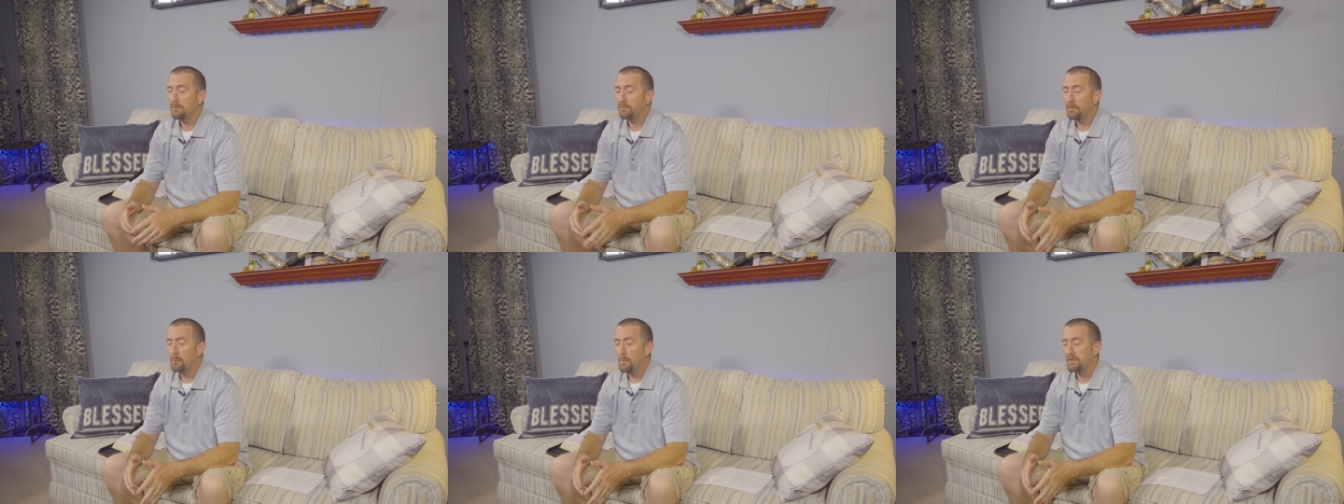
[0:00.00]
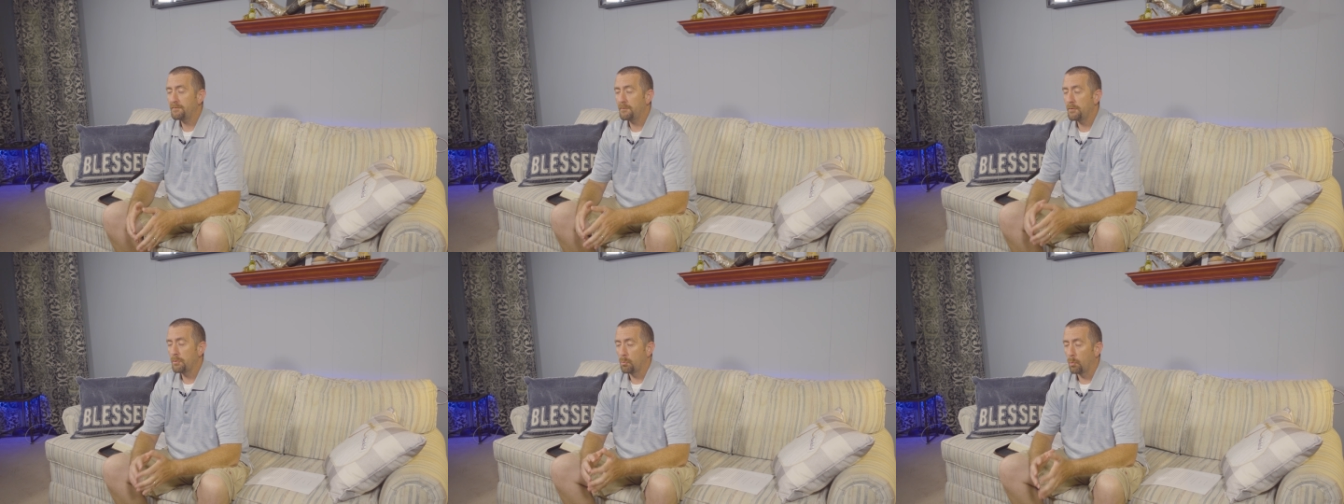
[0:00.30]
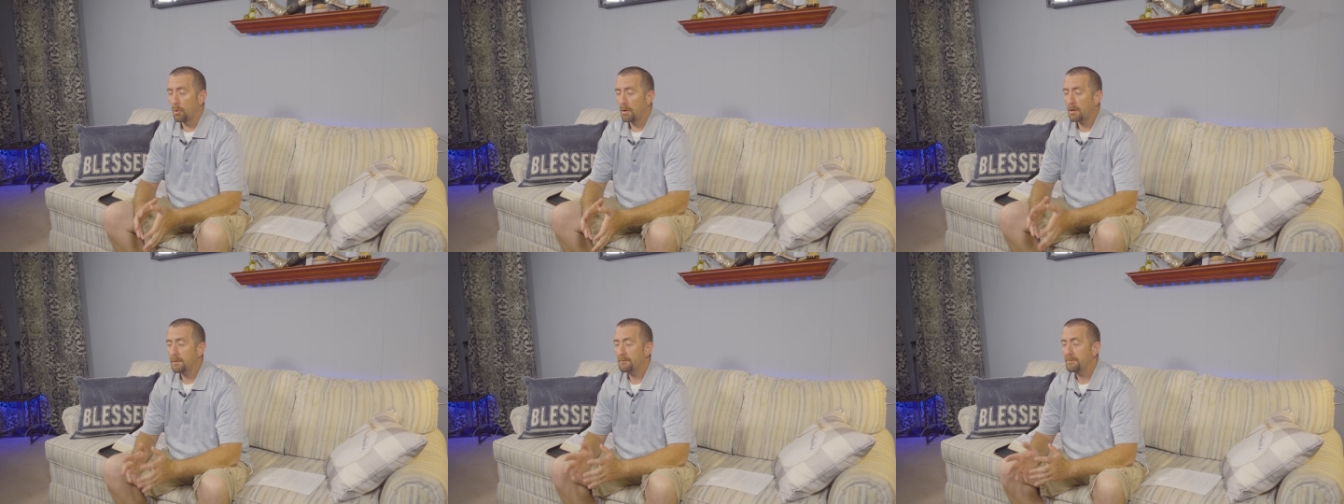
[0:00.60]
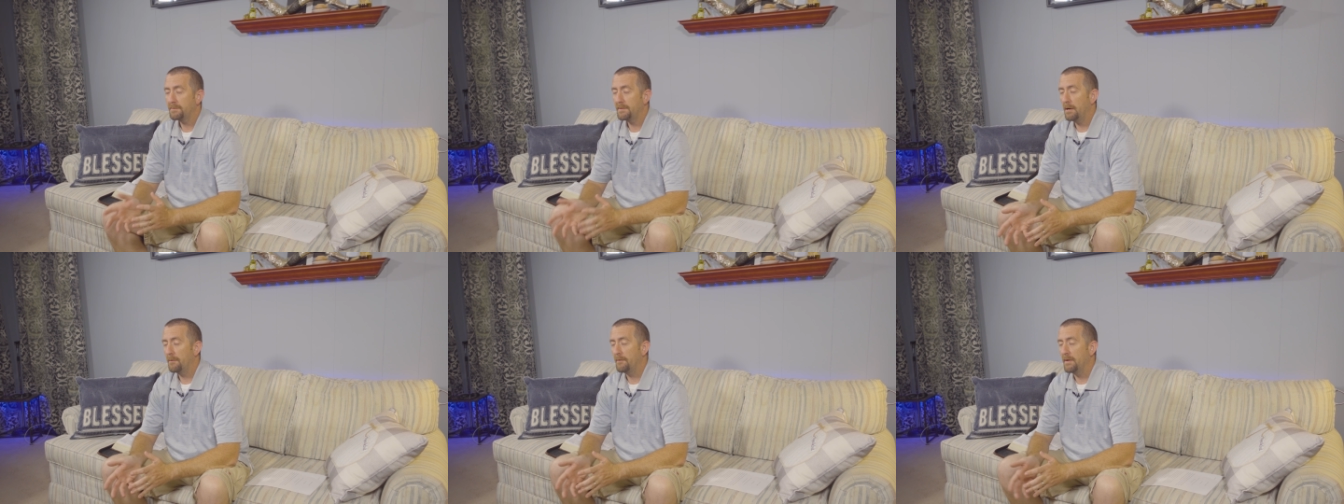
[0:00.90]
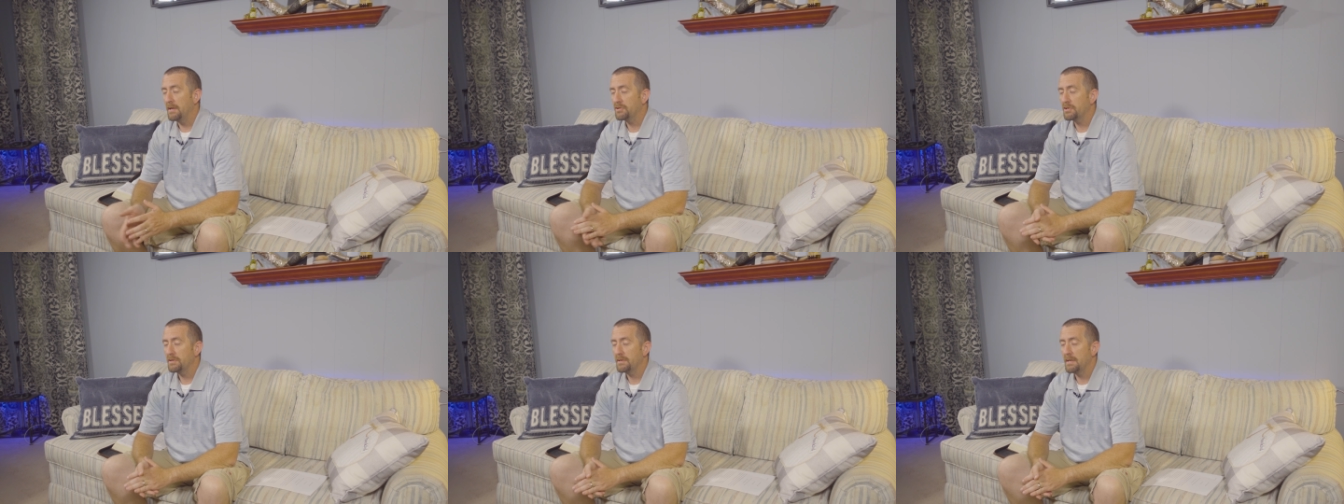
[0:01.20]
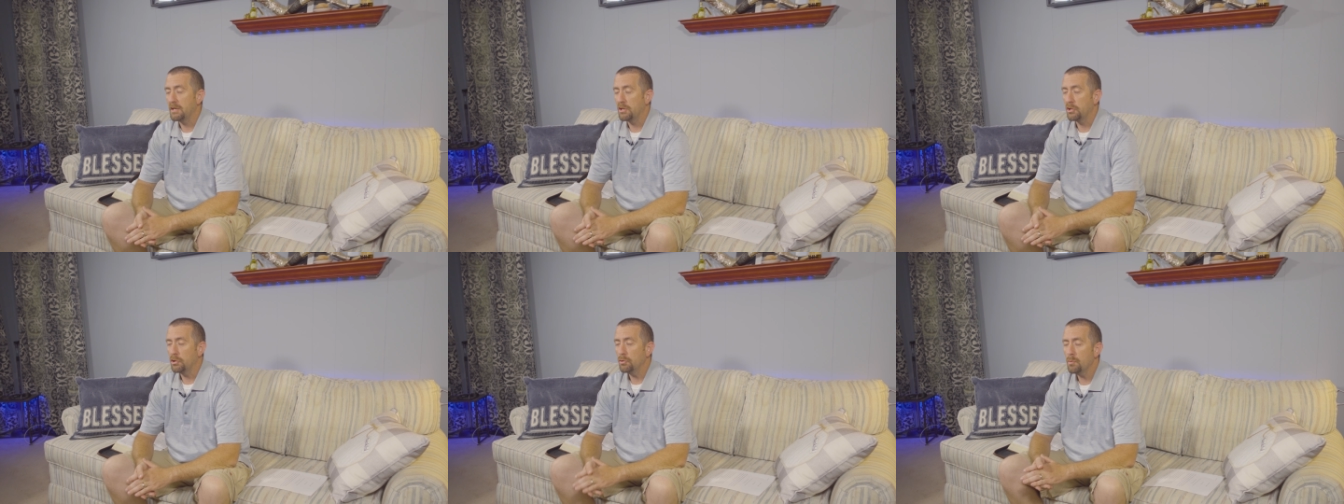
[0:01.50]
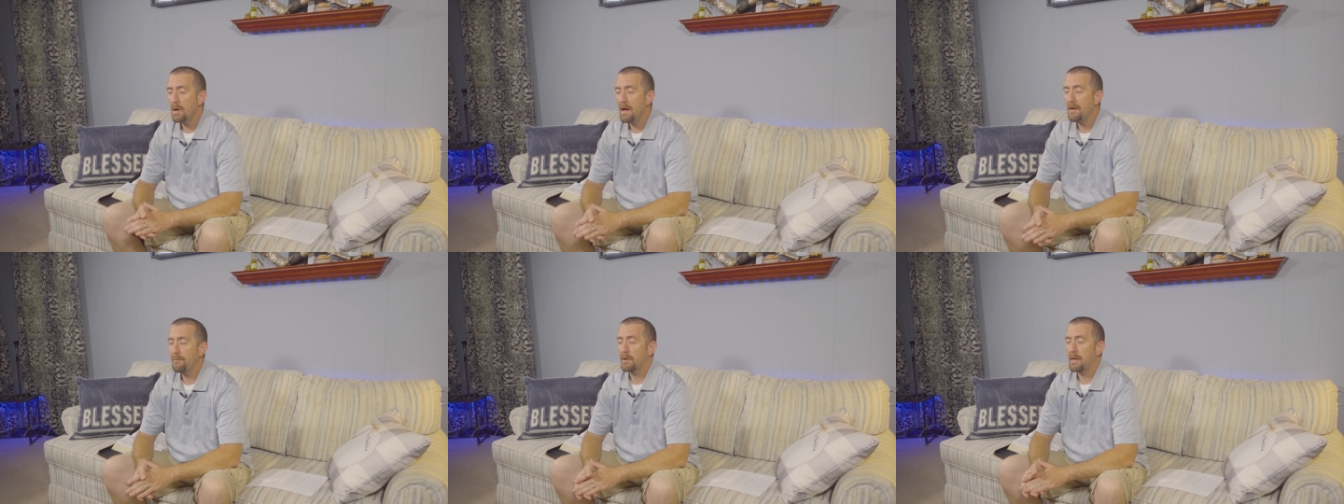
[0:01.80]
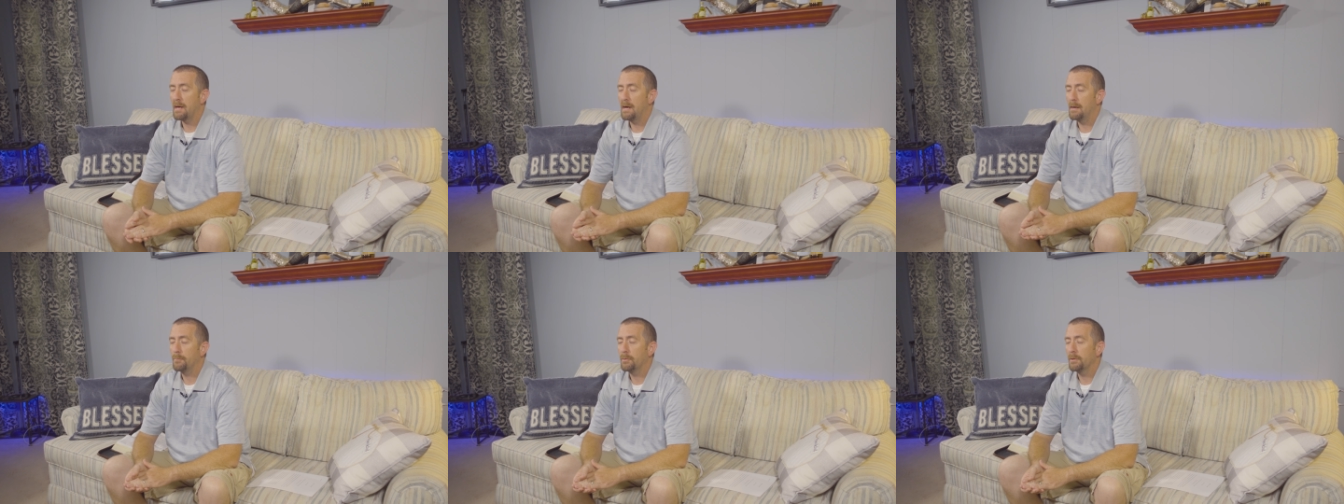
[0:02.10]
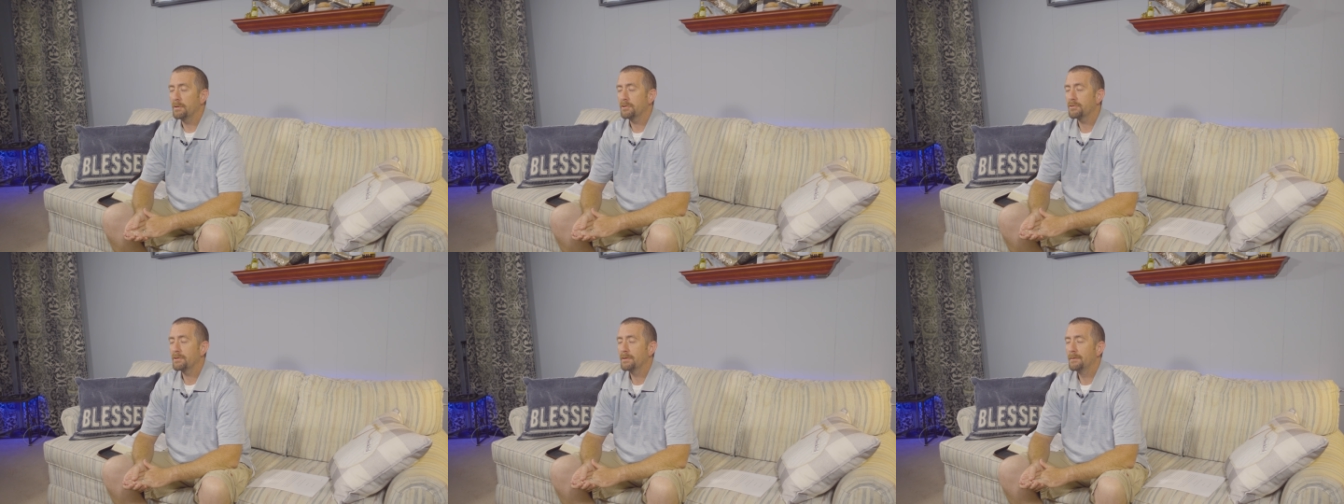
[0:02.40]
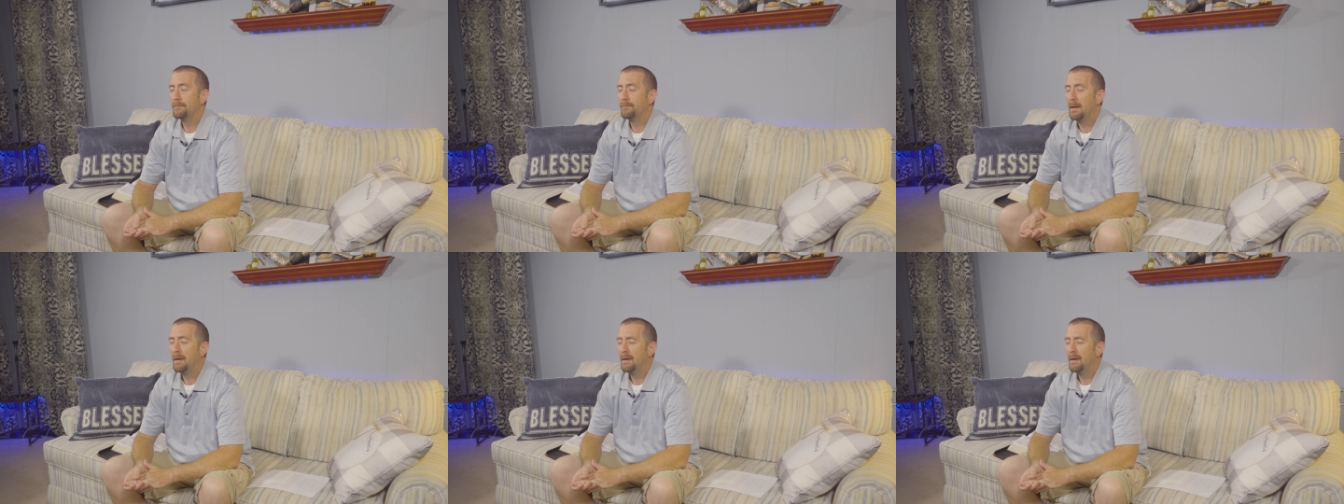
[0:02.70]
You so much for the work of salvation that You have accomplished.